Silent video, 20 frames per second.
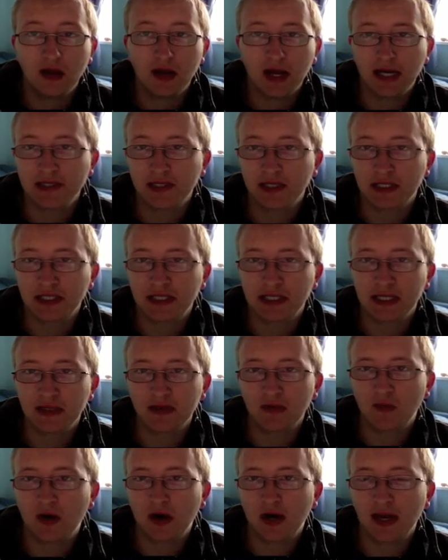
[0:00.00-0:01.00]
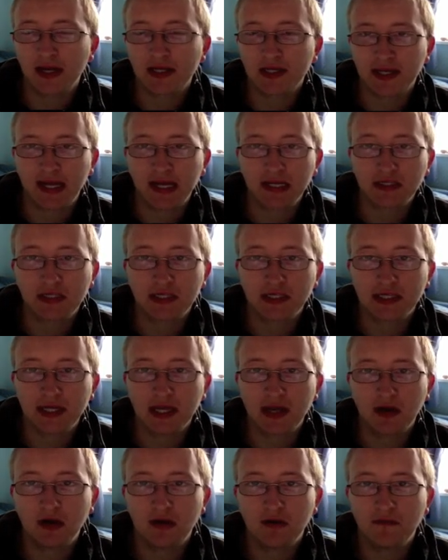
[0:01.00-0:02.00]
As you can see, the wireless connection is
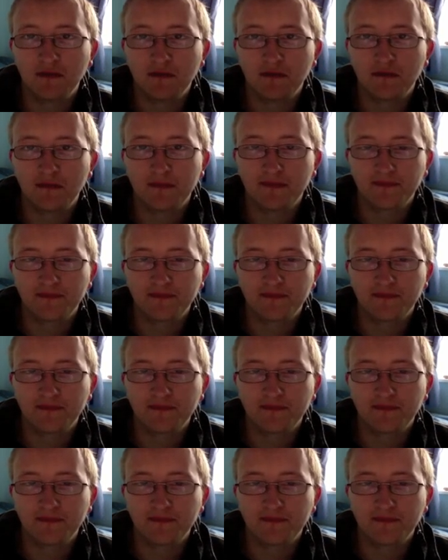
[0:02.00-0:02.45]
still off.